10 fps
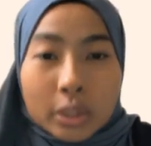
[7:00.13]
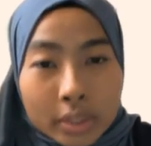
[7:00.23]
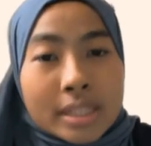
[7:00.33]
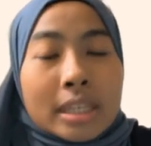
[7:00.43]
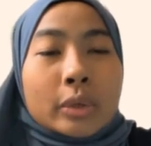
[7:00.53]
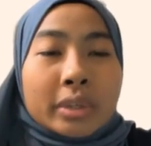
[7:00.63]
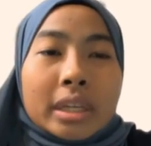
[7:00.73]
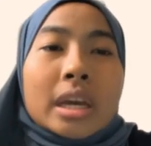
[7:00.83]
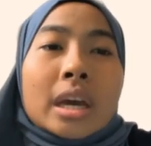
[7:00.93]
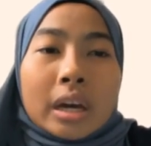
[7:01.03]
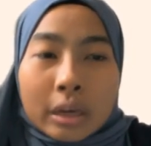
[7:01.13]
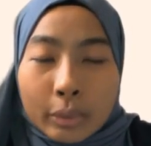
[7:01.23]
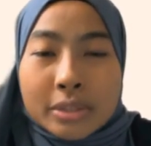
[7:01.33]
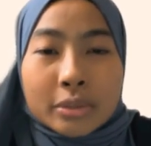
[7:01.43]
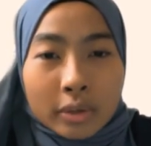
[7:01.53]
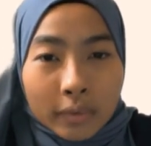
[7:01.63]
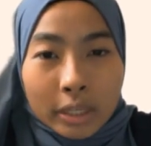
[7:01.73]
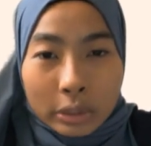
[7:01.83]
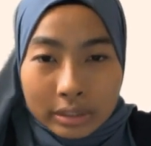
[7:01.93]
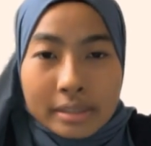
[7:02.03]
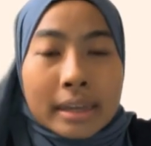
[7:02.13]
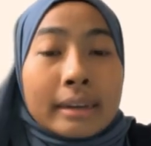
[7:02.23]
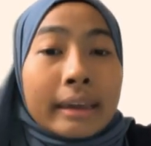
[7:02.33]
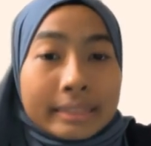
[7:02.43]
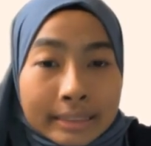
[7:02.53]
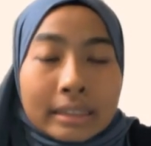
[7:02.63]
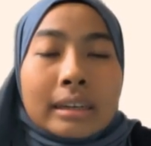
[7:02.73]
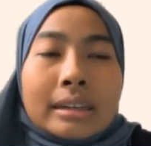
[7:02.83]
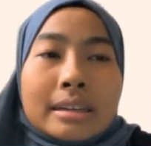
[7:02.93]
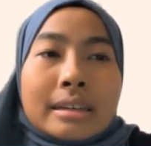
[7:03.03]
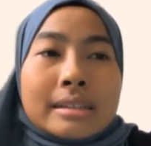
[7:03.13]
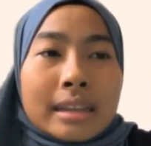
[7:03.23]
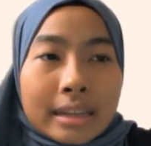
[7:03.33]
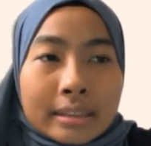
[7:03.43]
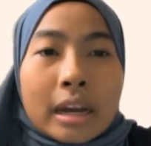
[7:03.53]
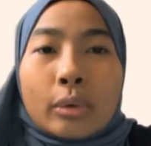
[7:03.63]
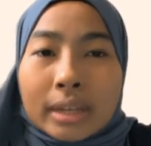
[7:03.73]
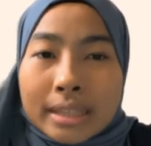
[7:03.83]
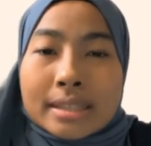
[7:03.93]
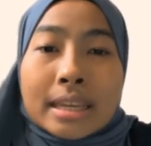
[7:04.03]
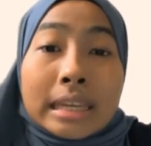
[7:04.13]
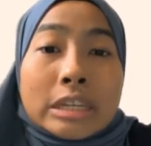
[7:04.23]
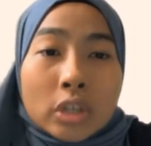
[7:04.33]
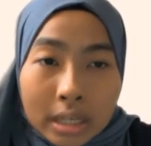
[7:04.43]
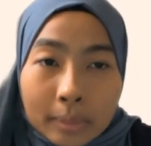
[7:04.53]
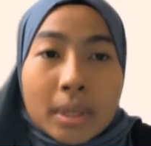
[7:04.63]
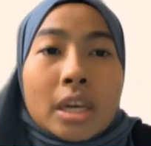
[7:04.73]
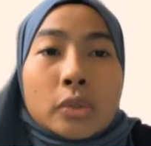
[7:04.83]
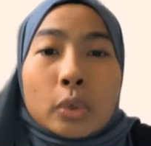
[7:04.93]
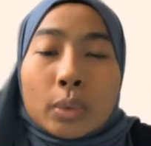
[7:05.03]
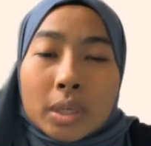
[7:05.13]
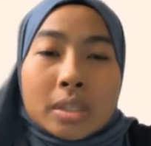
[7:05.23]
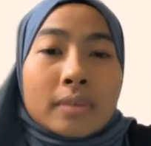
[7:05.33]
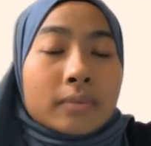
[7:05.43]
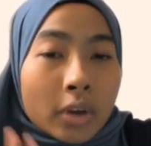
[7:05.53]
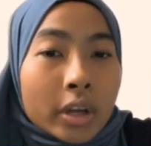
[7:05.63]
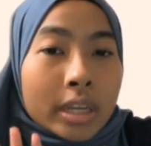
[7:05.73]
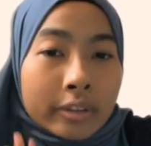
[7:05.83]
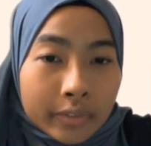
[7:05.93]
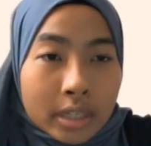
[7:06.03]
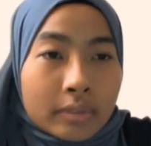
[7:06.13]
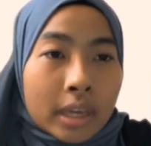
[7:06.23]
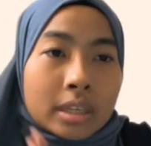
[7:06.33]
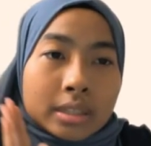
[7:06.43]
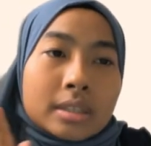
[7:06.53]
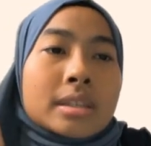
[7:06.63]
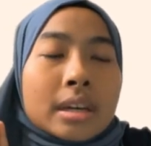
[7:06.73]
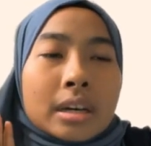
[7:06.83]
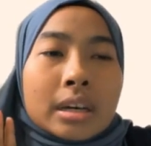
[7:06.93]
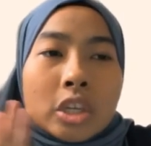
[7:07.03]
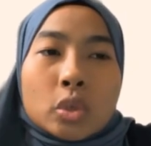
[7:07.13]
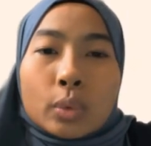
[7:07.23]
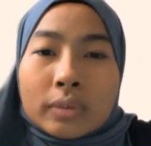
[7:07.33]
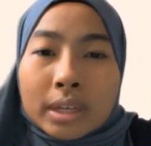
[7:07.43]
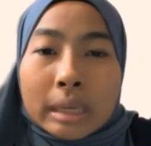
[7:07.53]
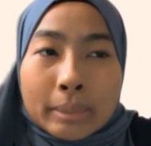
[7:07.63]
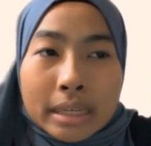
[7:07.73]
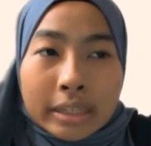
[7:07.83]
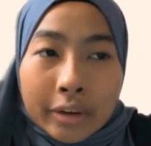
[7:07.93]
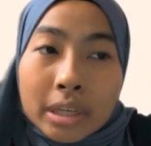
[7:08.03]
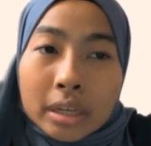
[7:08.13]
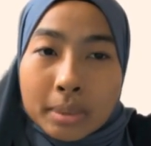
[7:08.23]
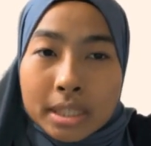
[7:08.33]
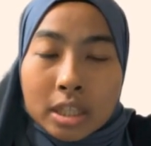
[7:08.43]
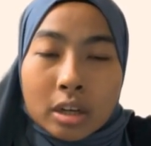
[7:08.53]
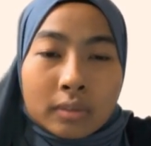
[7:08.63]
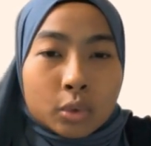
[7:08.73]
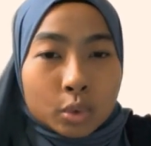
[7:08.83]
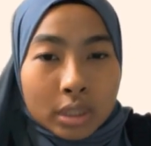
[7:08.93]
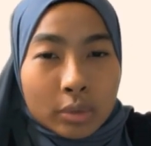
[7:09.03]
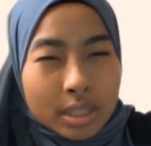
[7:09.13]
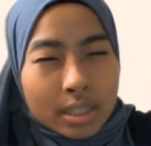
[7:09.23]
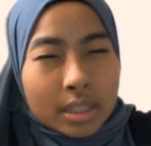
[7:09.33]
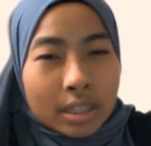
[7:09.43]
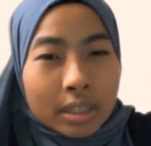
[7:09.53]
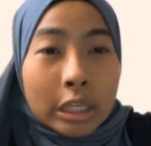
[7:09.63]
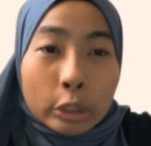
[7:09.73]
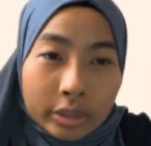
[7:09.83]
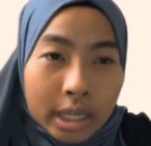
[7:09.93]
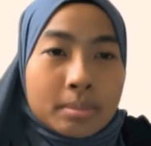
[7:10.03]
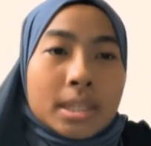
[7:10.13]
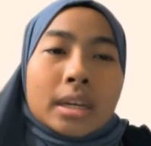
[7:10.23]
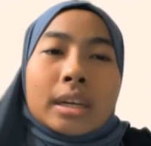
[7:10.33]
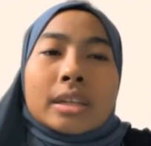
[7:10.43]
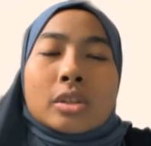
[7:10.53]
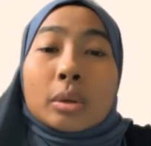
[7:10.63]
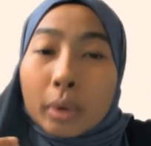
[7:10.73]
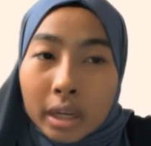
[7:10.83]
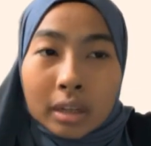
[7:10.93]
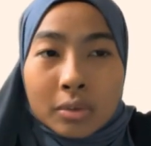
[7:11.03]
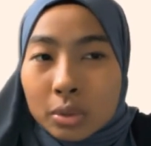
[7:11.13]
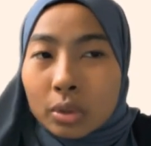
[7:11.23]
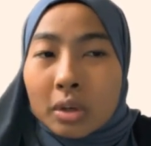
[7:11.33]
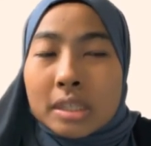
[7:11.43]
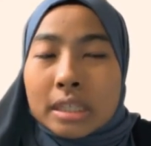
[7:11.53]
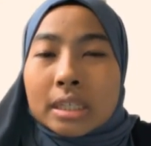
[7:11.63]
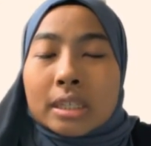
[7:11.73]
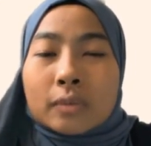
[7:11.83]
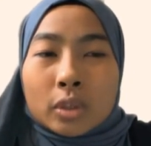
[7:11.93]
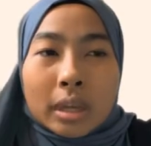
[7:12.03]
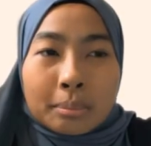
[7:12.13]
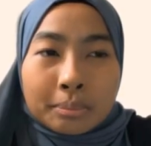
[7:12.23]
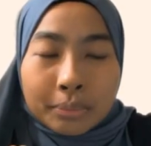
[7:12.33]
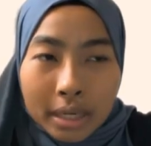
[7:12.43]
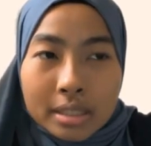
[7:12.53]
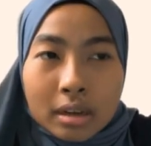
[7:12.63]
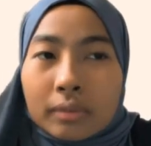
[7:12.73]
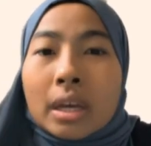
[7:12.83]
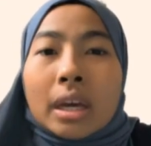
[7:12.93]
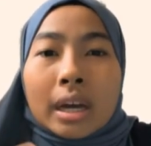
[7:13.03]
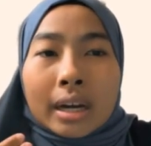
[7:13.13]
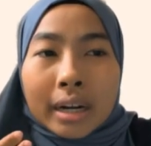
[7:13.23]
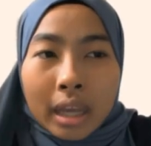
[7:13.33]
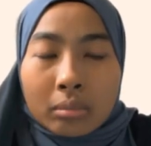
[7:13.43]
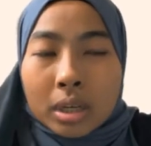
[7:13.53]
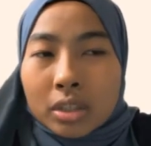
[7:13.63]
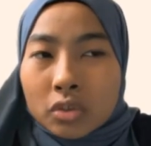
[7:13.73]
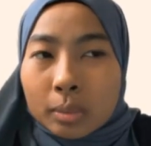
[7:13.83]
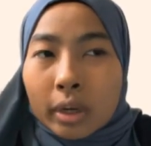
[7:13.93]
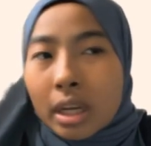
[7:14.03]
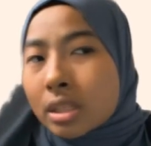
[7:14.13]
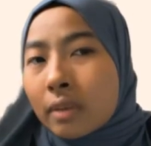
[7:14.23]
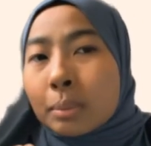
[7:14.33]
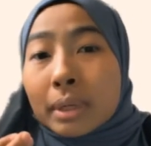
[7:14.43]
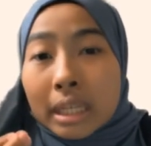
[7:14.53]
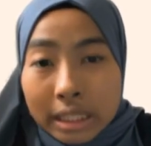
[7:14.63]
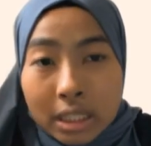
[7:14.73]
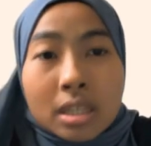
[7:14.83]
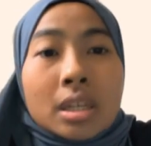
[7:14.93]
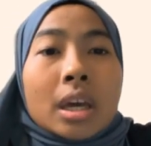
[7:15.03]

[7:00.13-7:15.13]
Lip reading: nodes, including 1 source coffee headquarters and 19 selected outlets in Shah Alam. So we use 4 delivery vehicles, each with a carrying capacity of 2,000 kilograms. So the model also consider a fuel price of RM 3.97 per liter